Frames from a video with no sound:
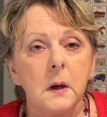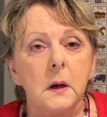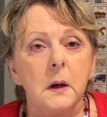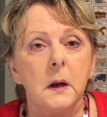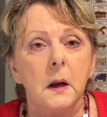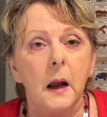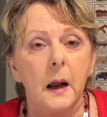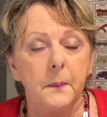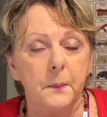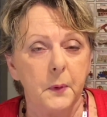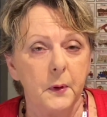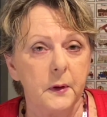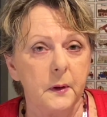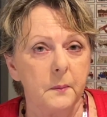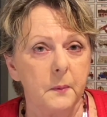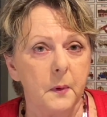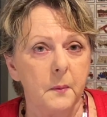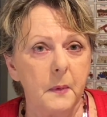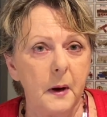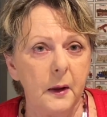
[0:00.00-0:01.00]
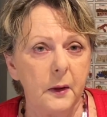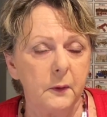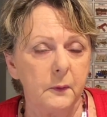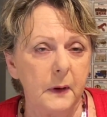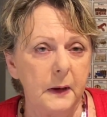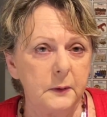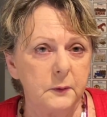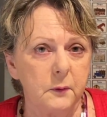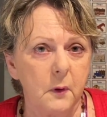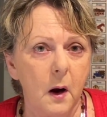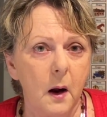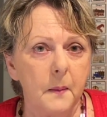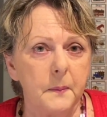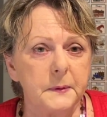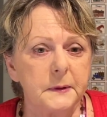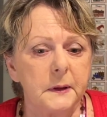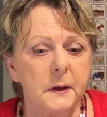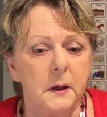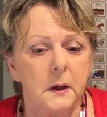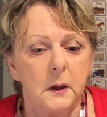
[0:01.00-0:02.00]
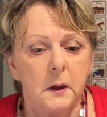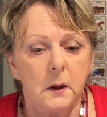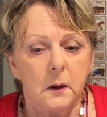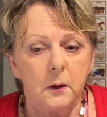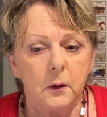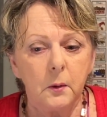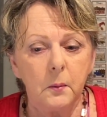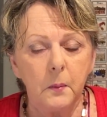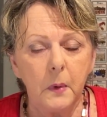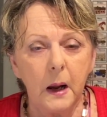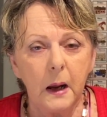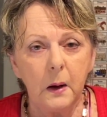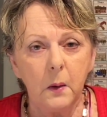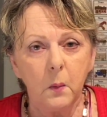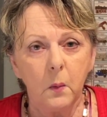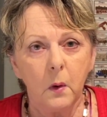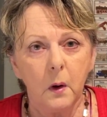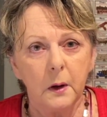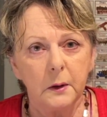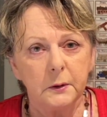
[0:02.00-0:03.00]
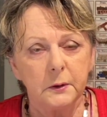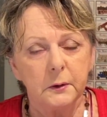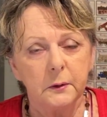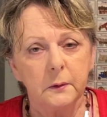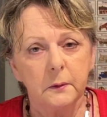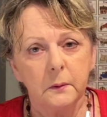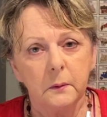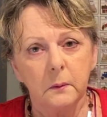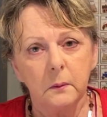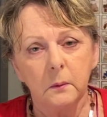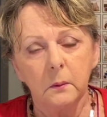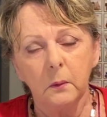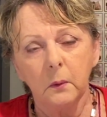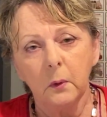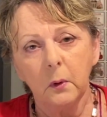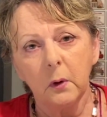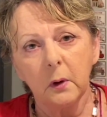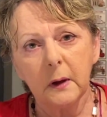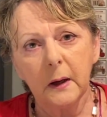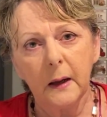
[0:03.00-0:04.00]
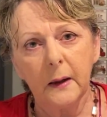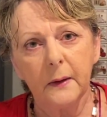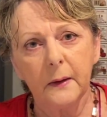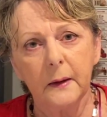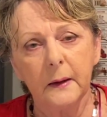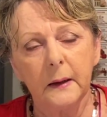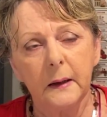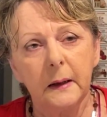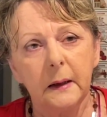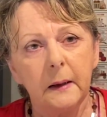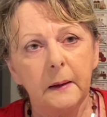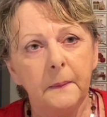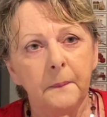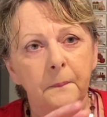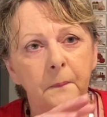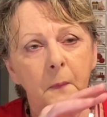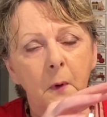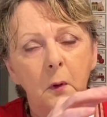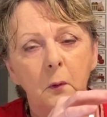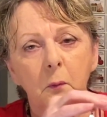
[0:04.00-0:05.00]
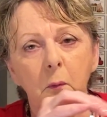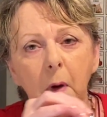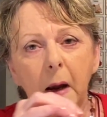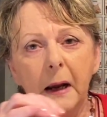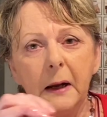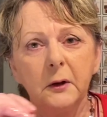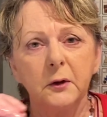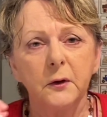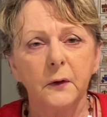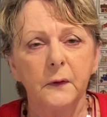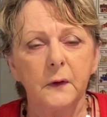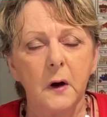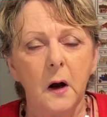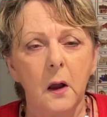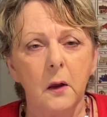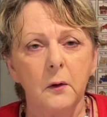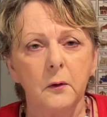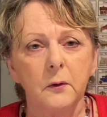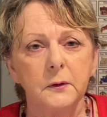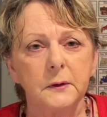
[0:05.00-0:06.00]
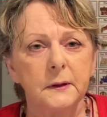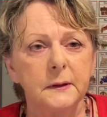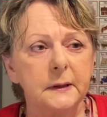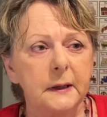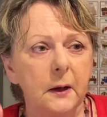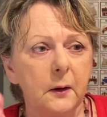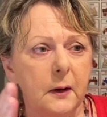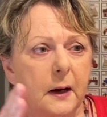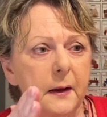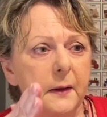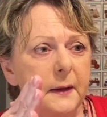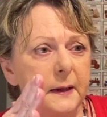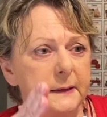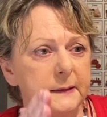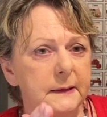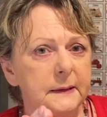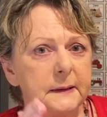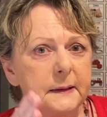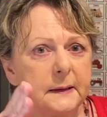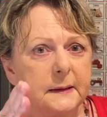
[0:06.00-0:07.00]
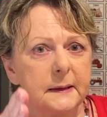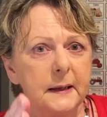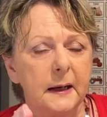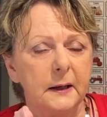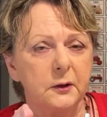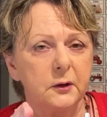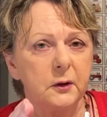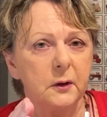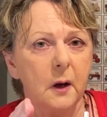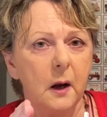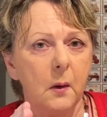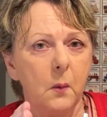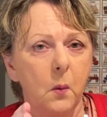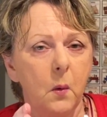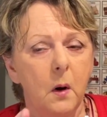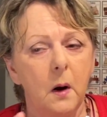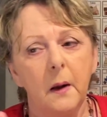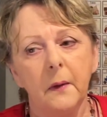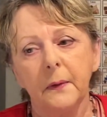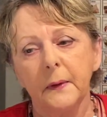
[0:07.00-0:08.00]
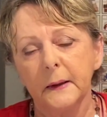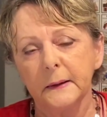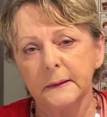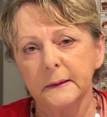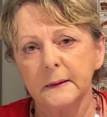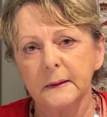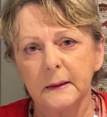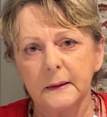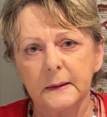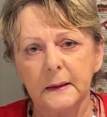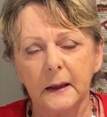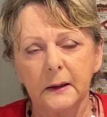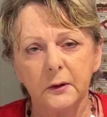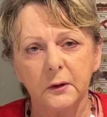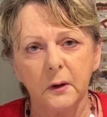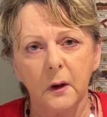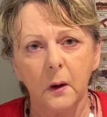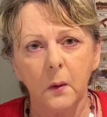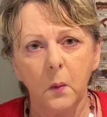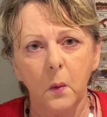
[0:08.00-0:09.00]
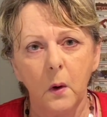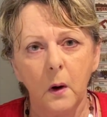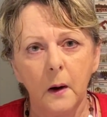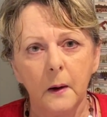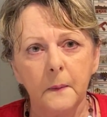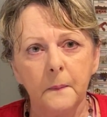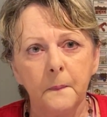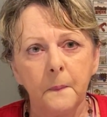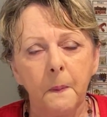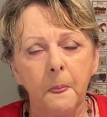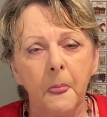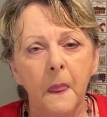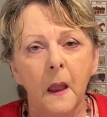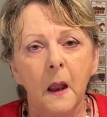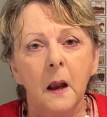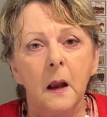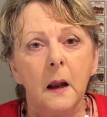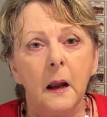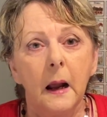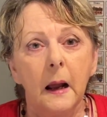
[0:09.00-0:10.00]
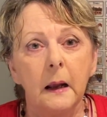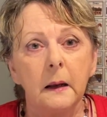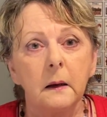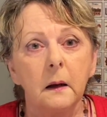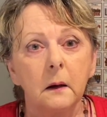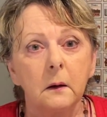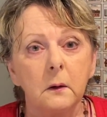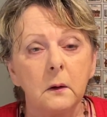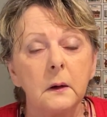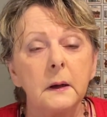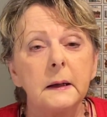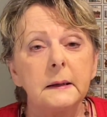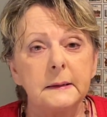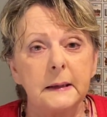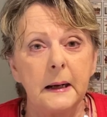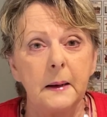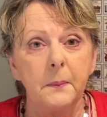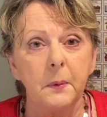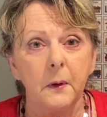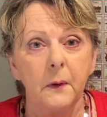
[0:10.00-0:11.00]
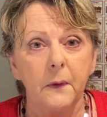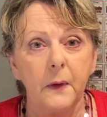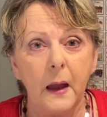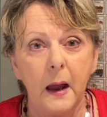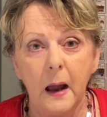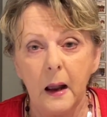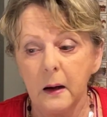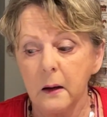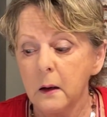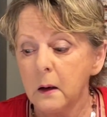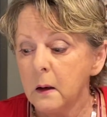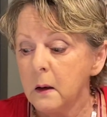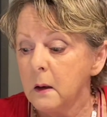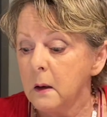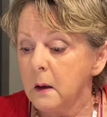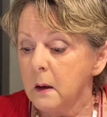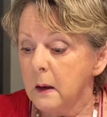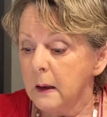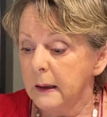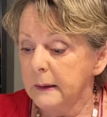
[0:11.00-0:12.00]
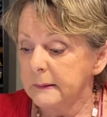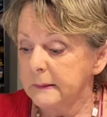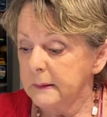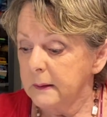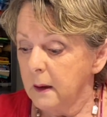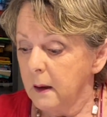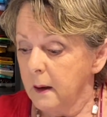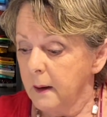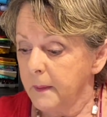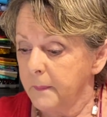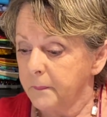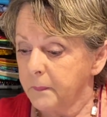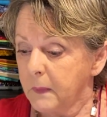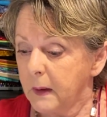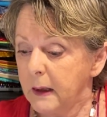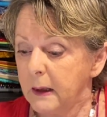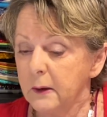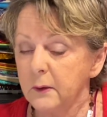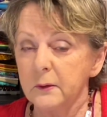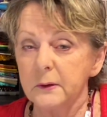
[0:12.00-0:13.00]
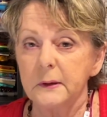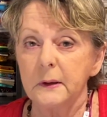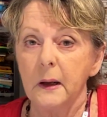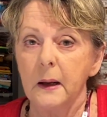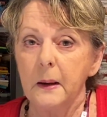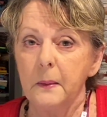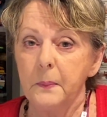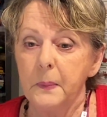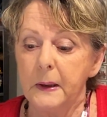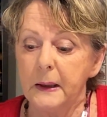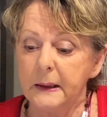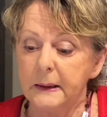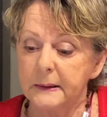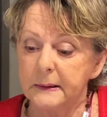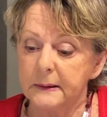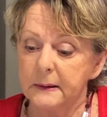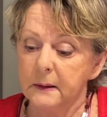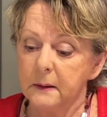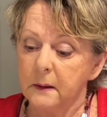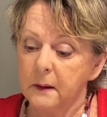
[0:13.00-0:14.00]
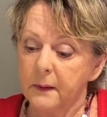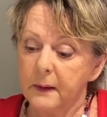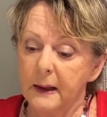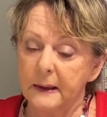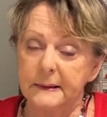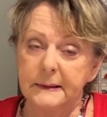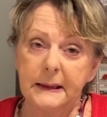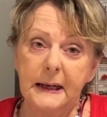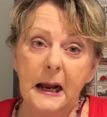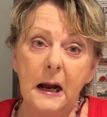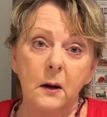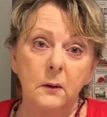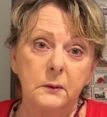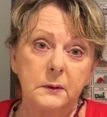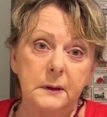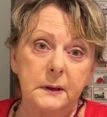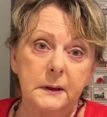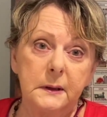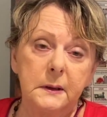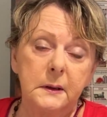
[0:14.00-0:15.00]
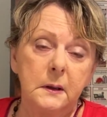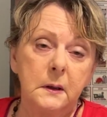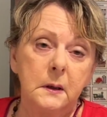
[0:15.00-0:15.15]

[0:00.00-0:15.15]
and put them on my thread drops. You may want to look at the range of colors and say, okay, this is the section I want, this is the section I want. And a good example of that is, here's a piece that's counted